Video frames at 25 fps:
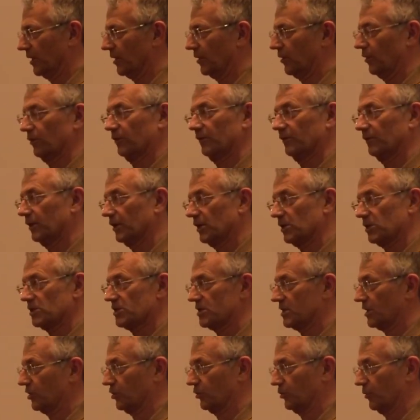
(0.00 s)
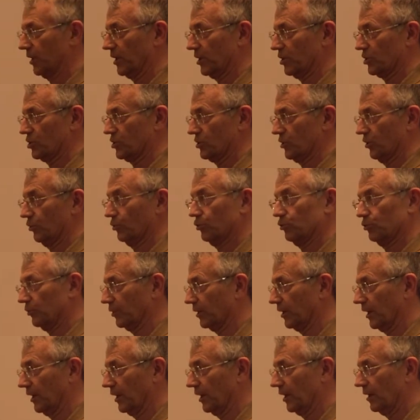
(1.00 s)
because their situation
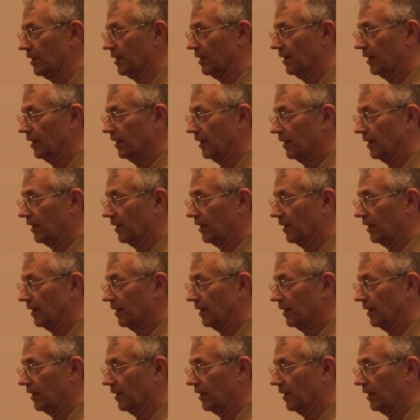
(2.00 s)
today